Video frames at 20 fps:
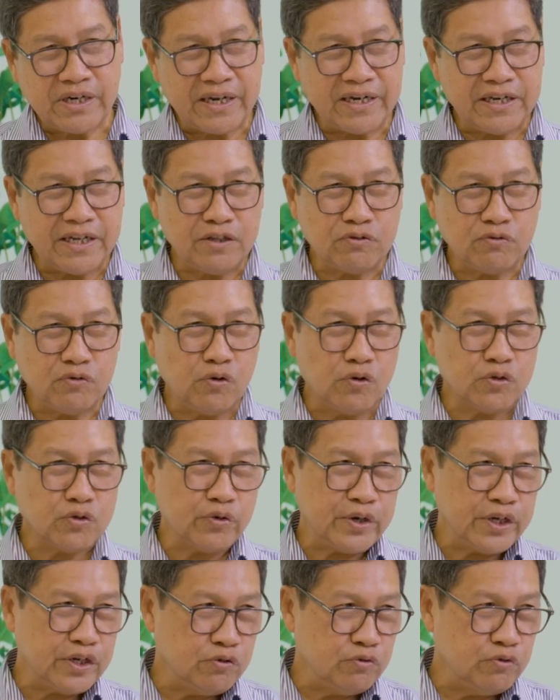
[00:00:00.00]
ready to go
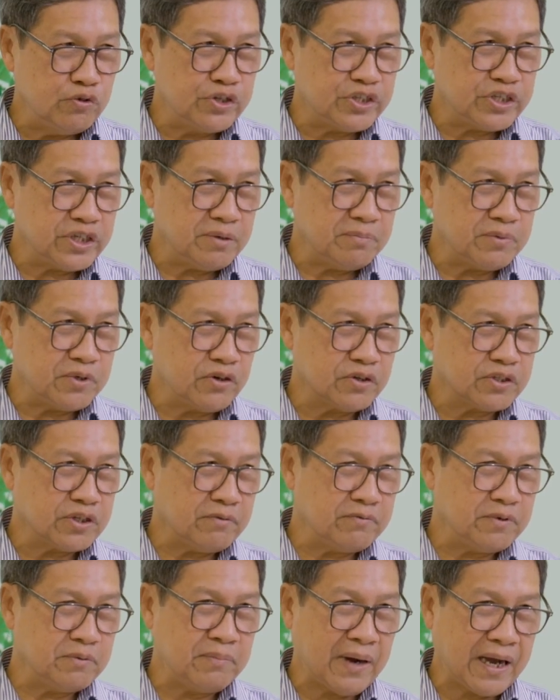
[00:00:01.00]
to Indonesia because I
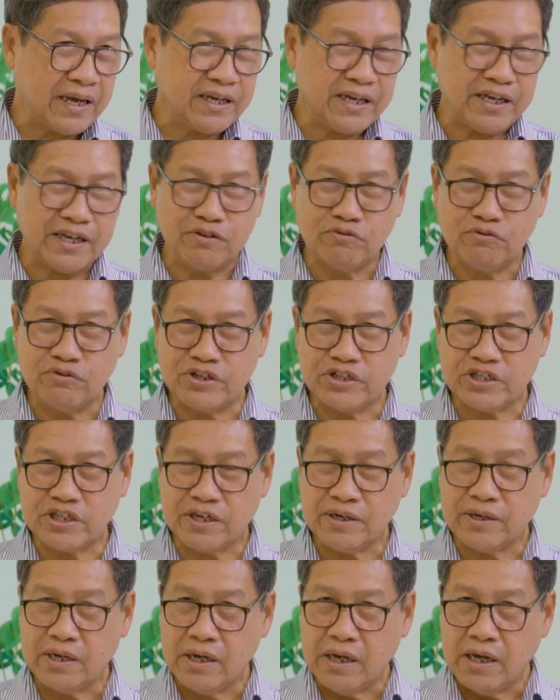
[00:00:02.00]
have a buyer in
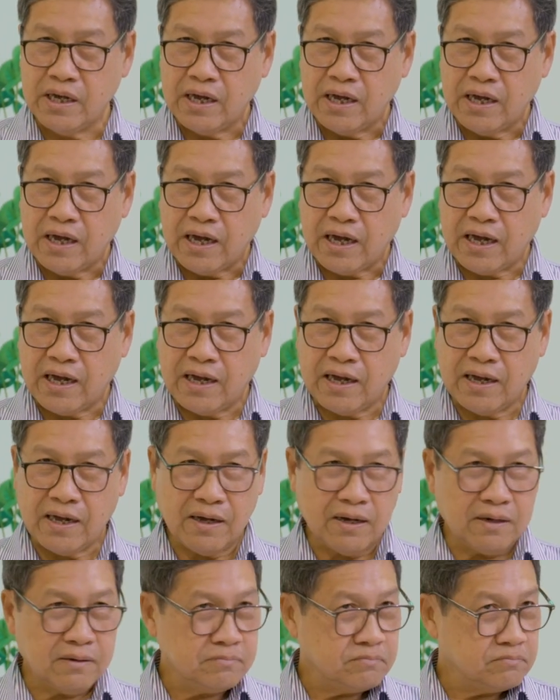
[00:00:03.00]
Indonesia.
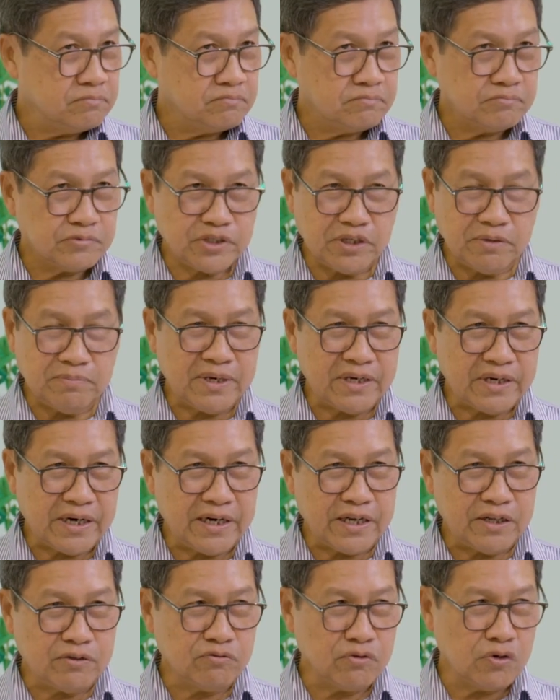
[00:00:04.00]
Shipment
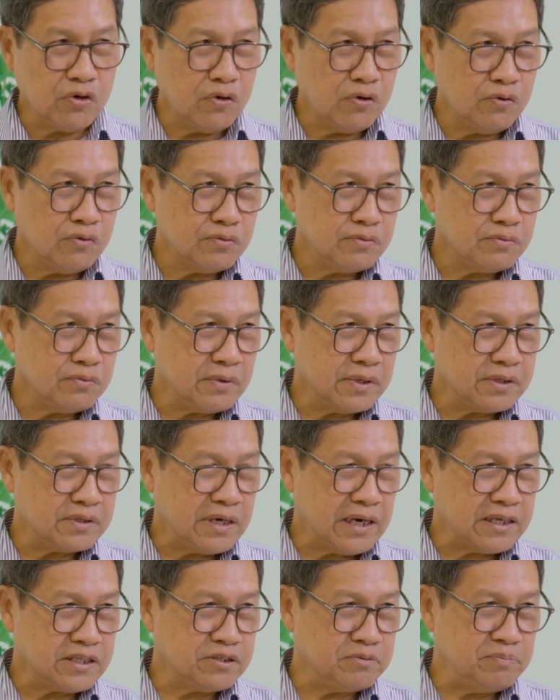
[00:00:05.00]
ready to go.
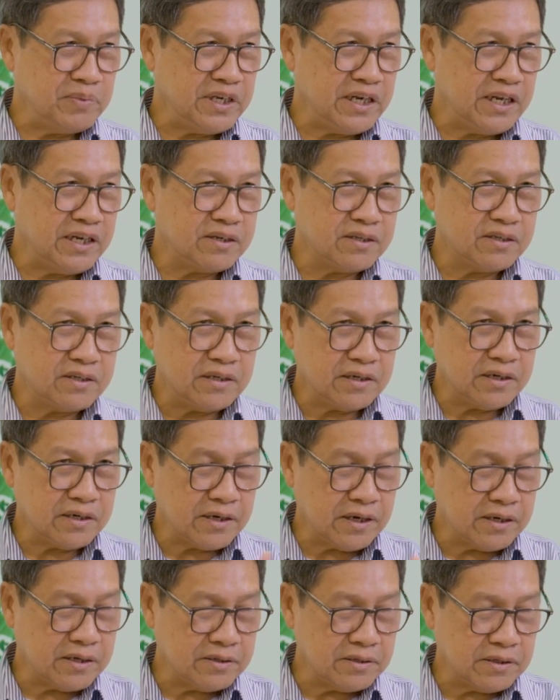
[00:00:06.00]
Last minute,
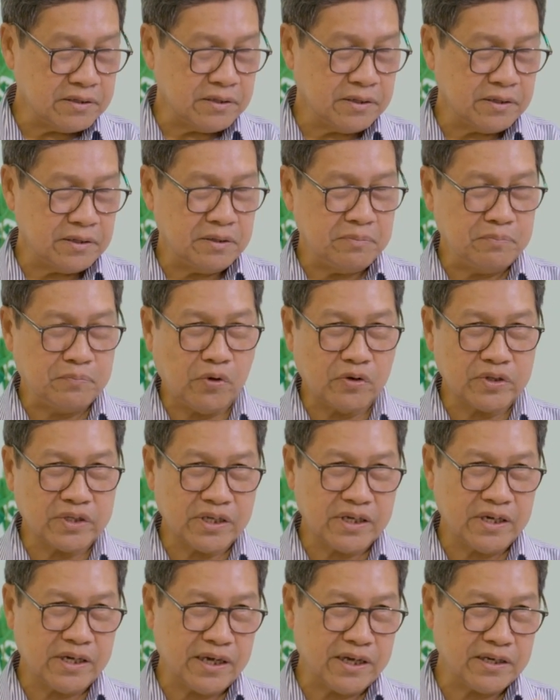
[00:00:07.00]
the
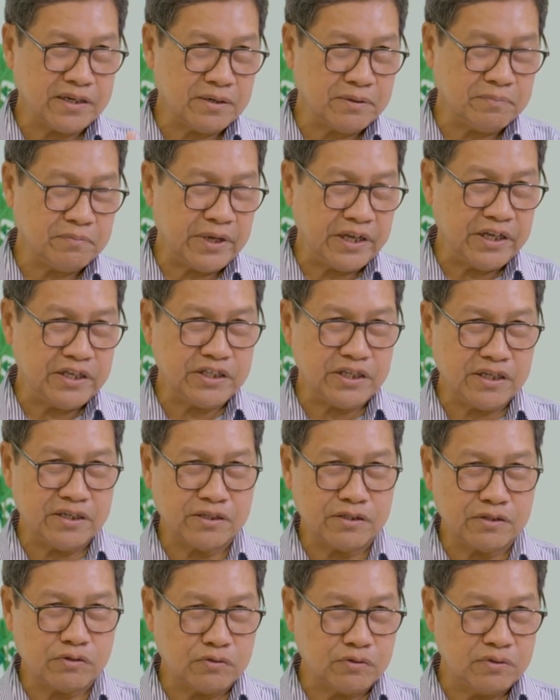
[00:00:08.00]
importer and the
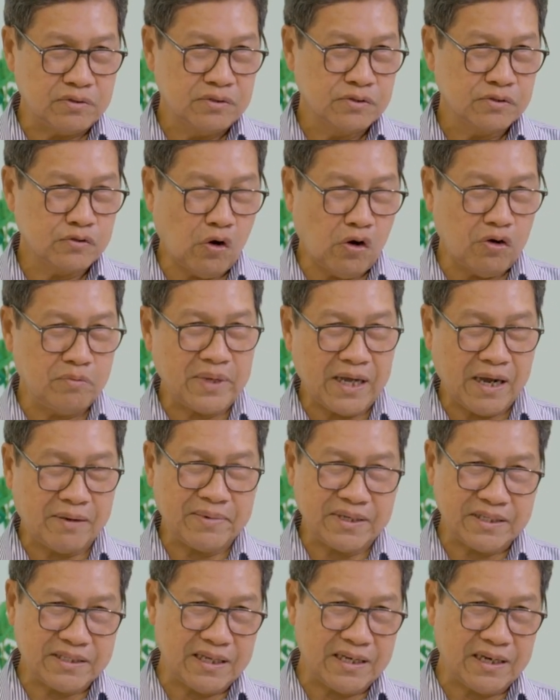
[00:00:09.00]
agent called me up
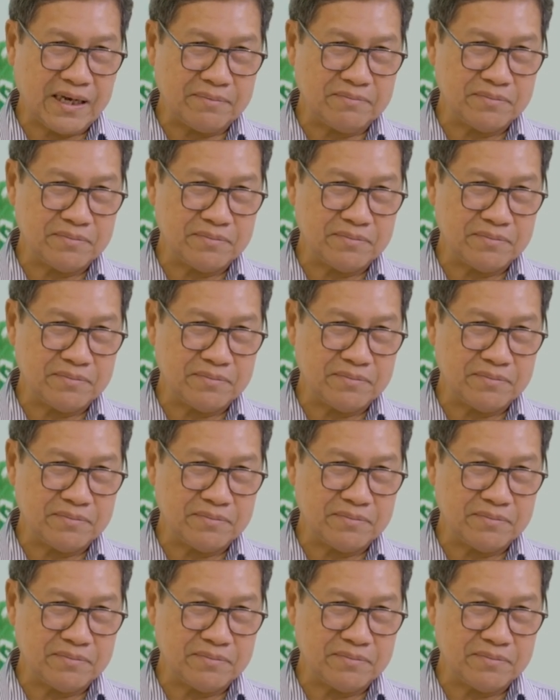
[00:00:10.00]
and said,